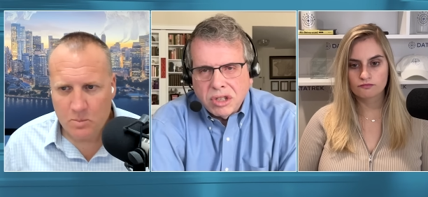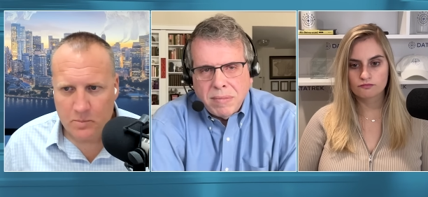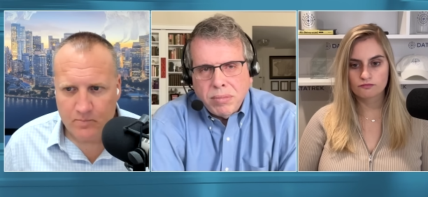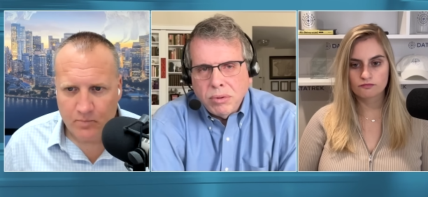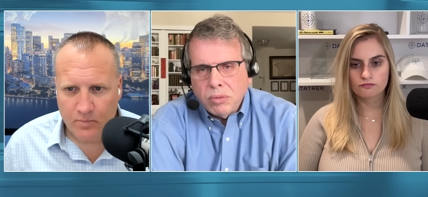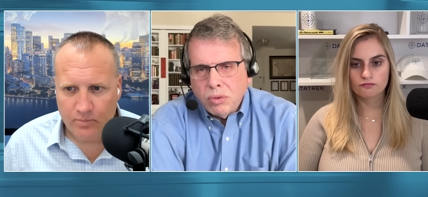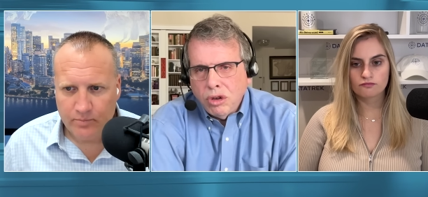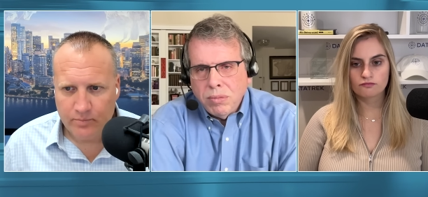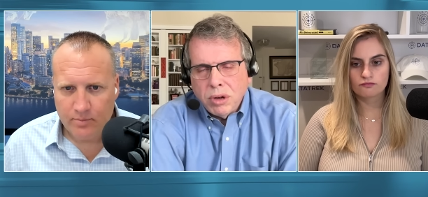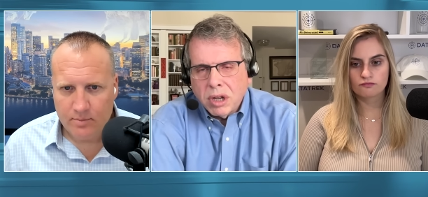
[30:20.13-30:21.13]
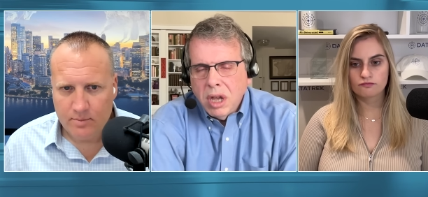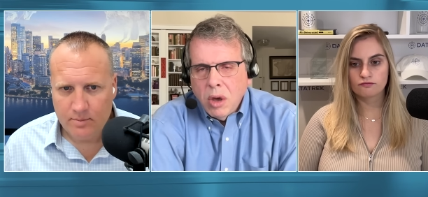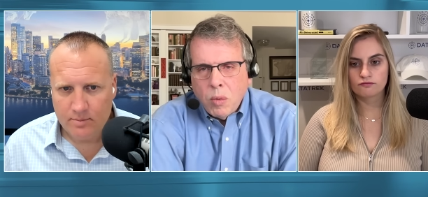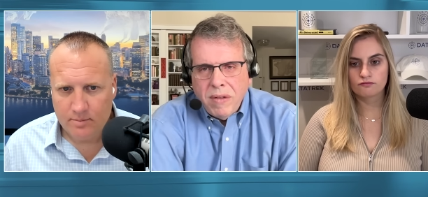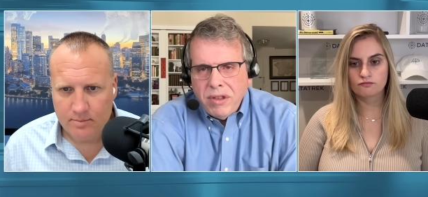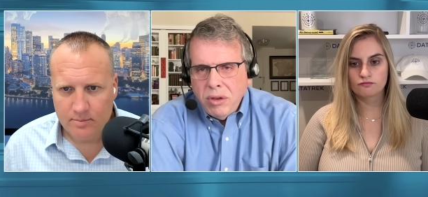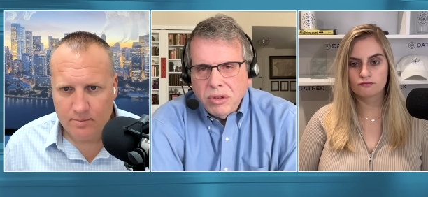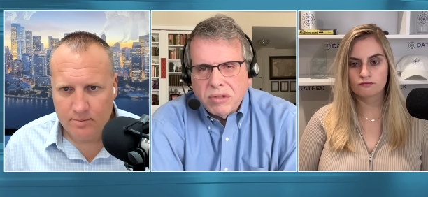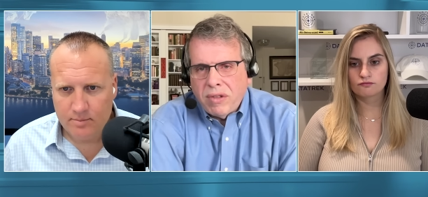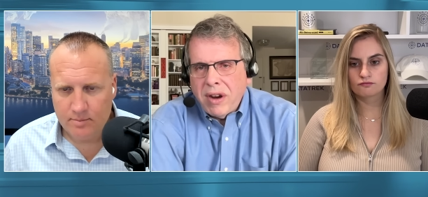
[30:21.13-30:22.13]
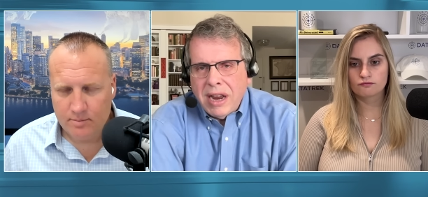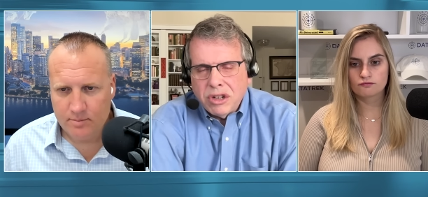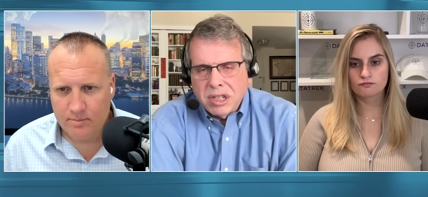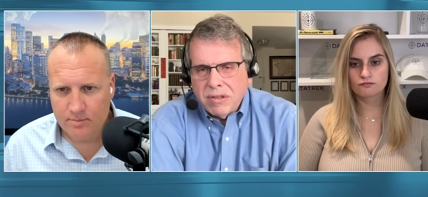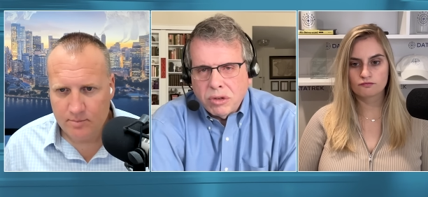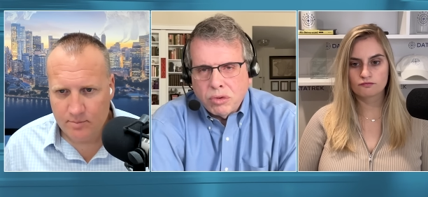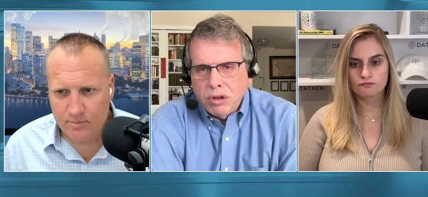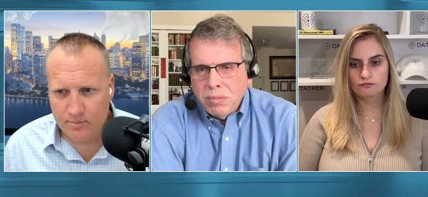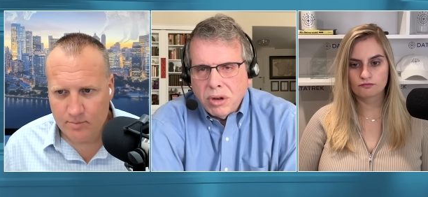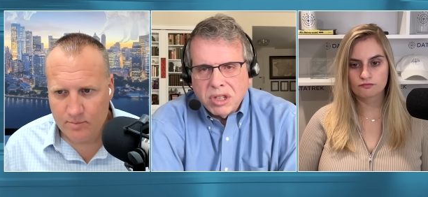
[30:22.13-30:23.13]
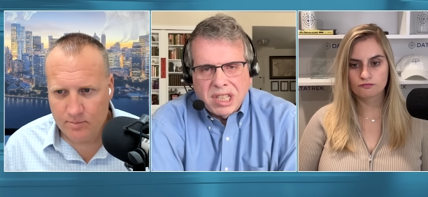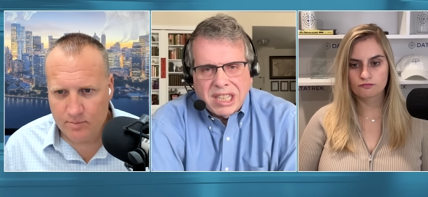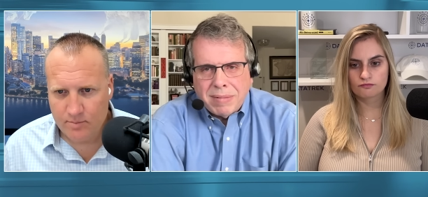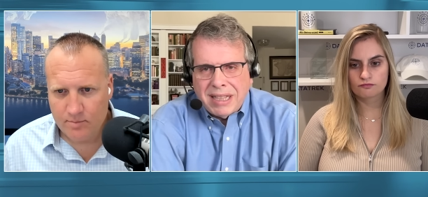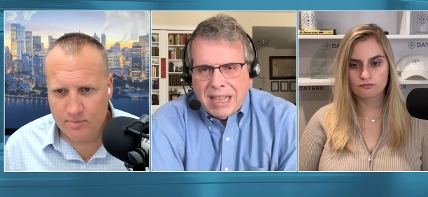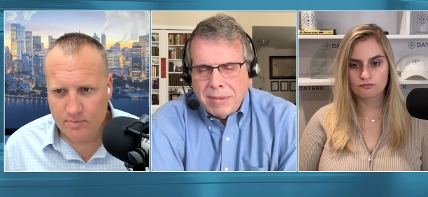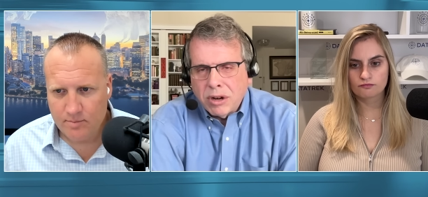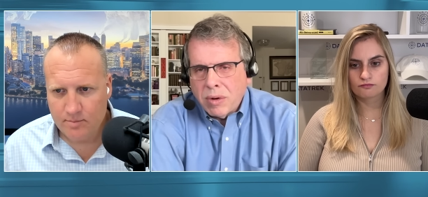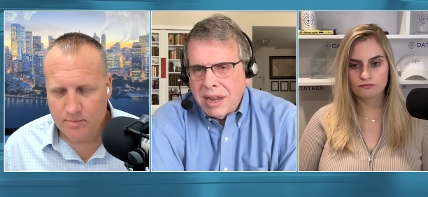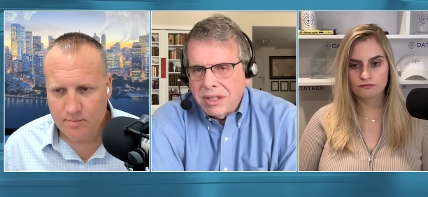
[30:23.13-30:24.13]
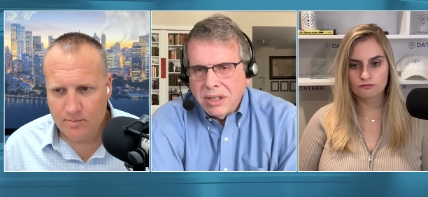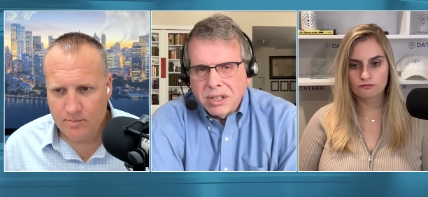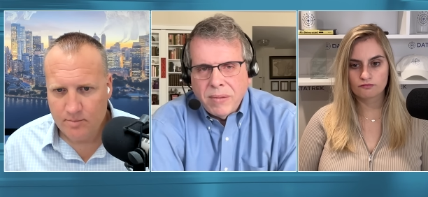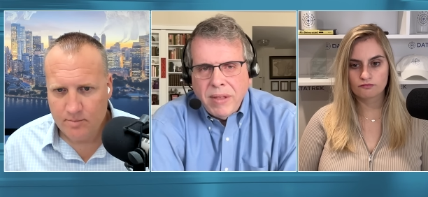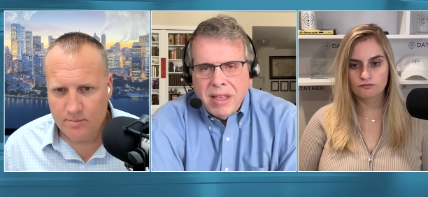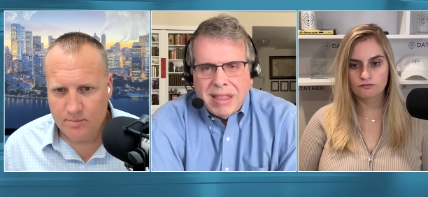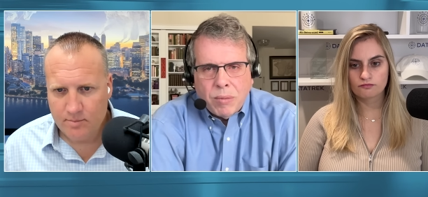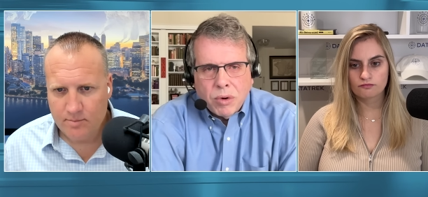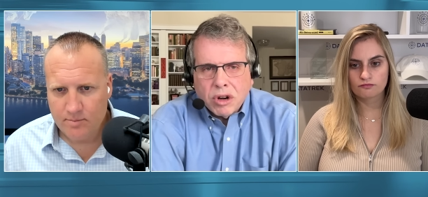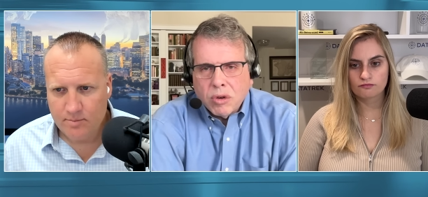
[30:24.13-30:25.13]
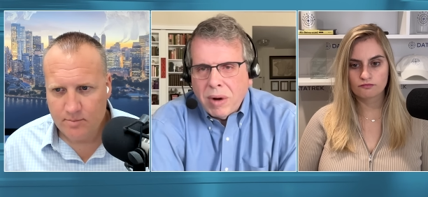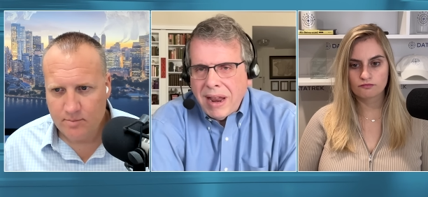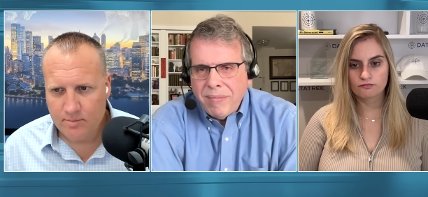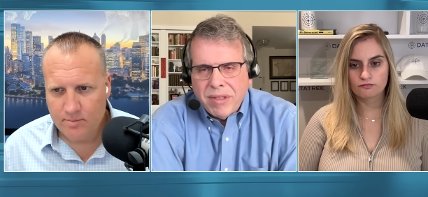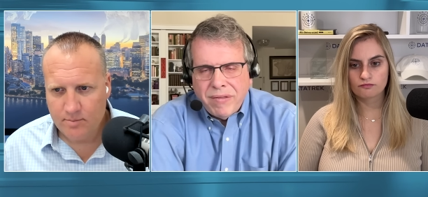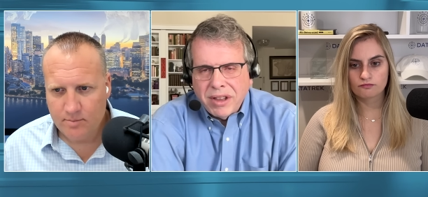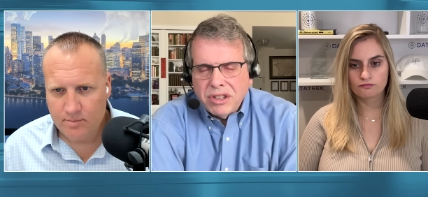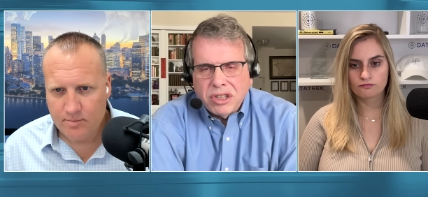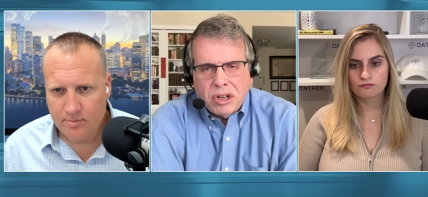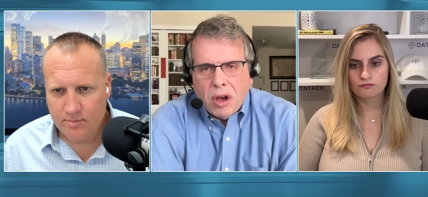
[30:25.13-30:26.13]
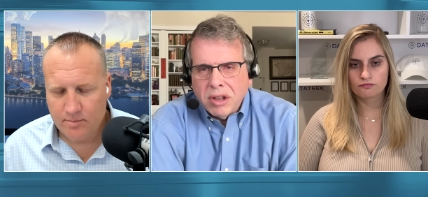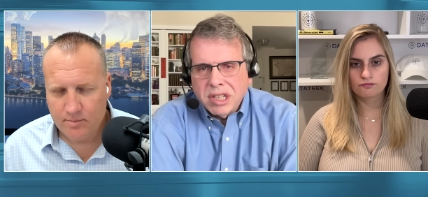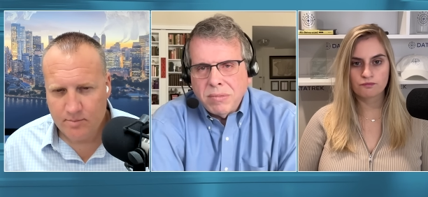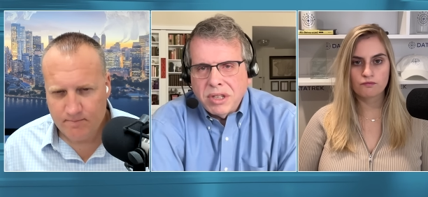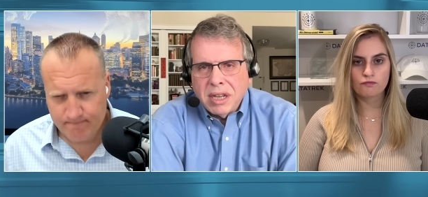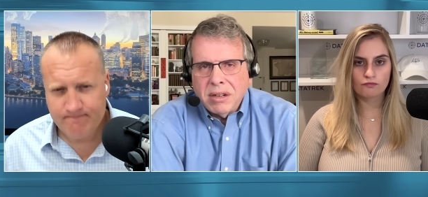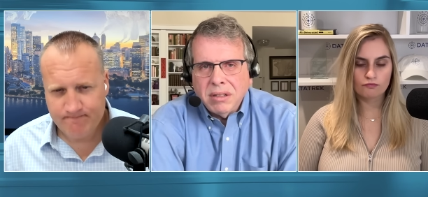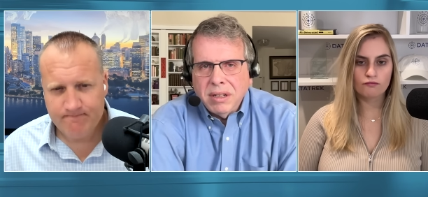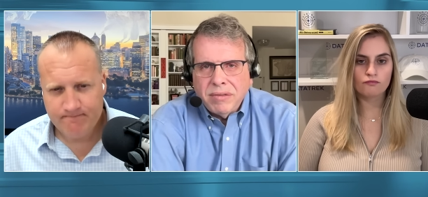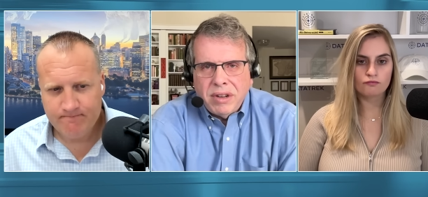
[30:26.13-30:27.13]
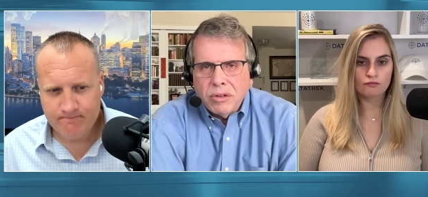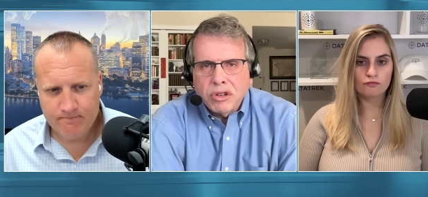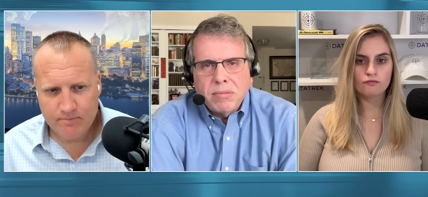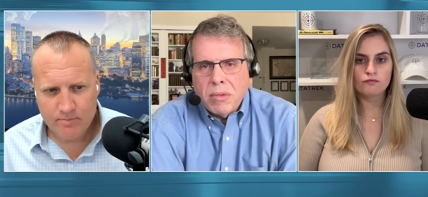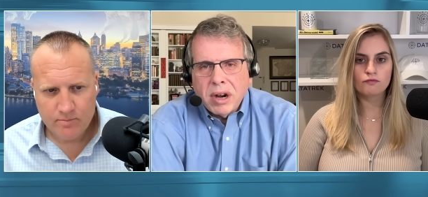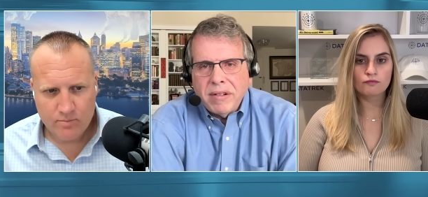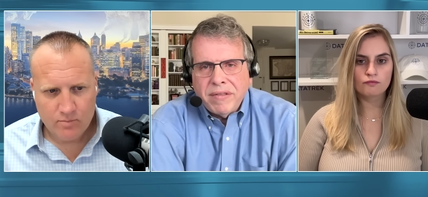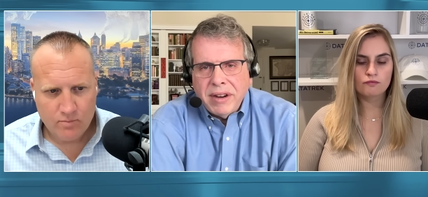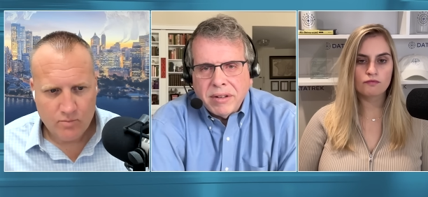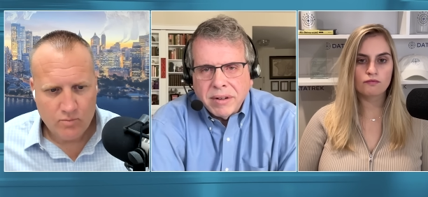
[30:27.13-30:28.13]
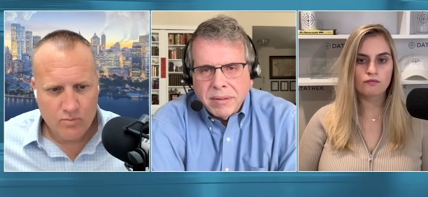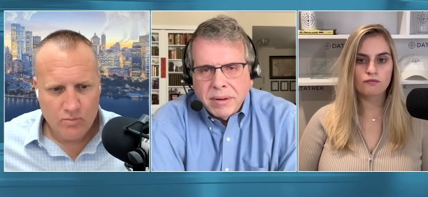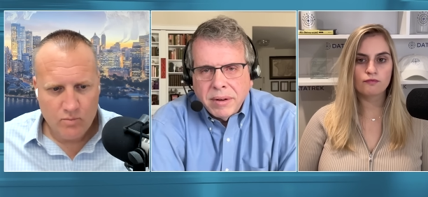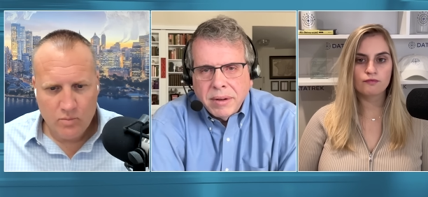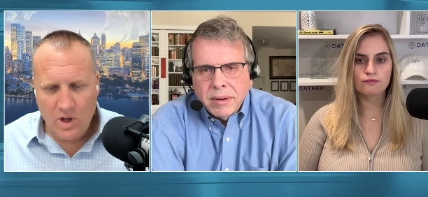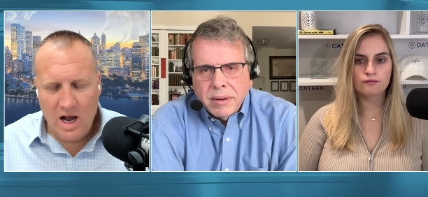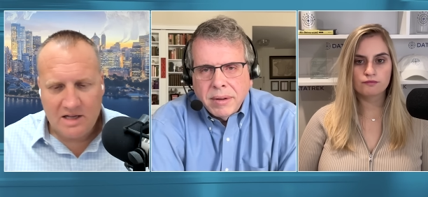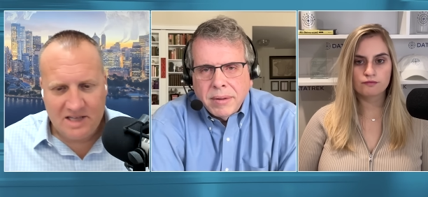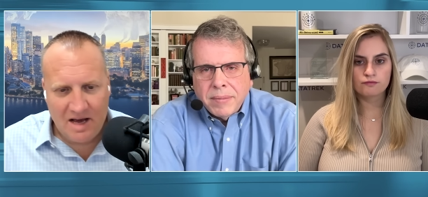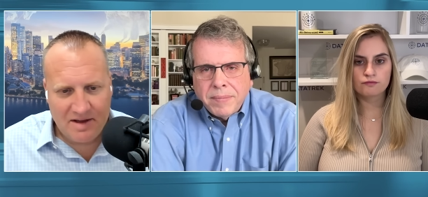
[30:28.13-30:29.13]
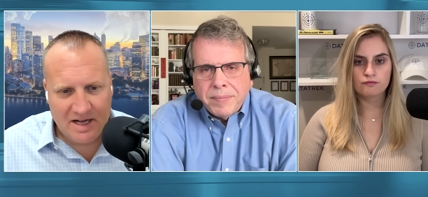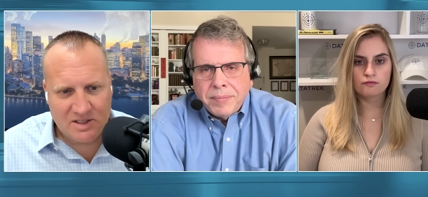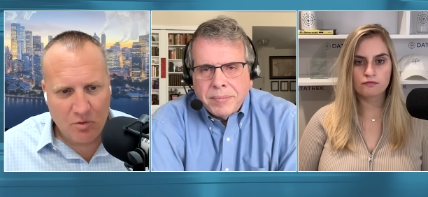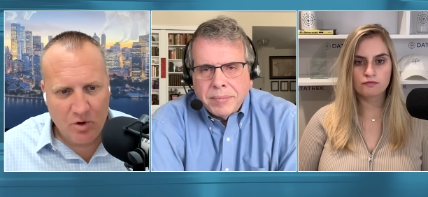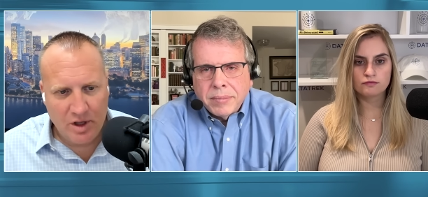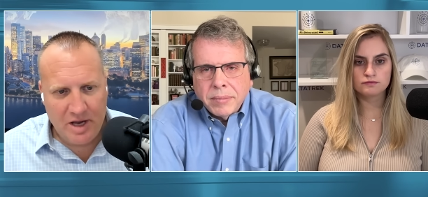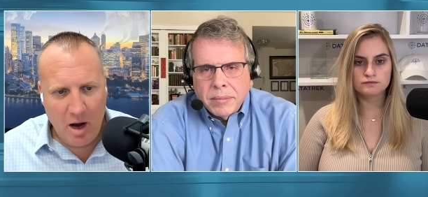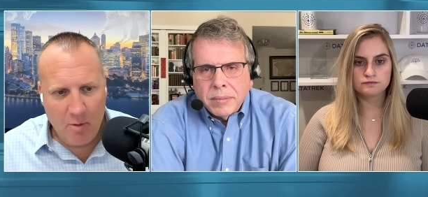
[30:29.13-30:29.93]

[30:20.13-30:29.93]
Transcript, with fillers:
Speaker 1: a simple rule book. We've used variations of this rule book since the pandemic crisis. They work great. The VIX is an awesome signal of near term market fear.
Speaker 2: I, I think that's a really